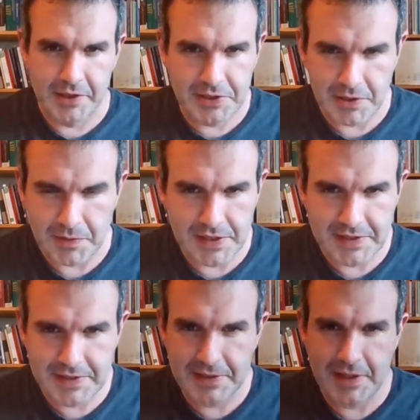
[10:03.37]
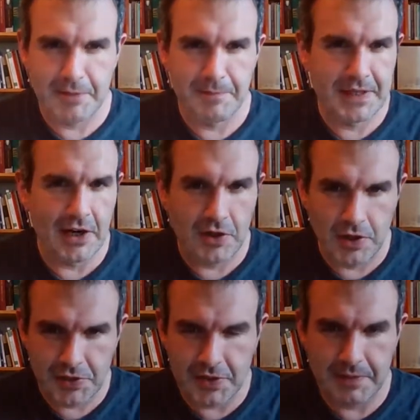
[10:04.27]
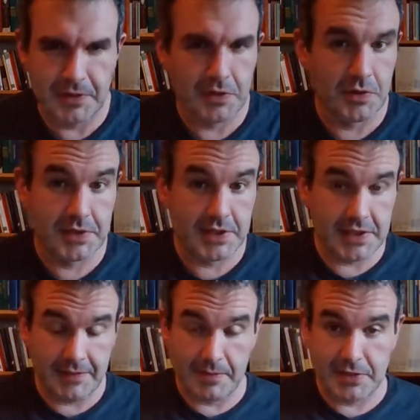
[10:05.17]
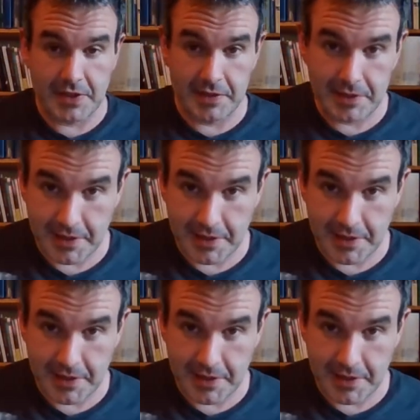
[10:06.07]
also. It's the alcohol is creeping through. It's 65%.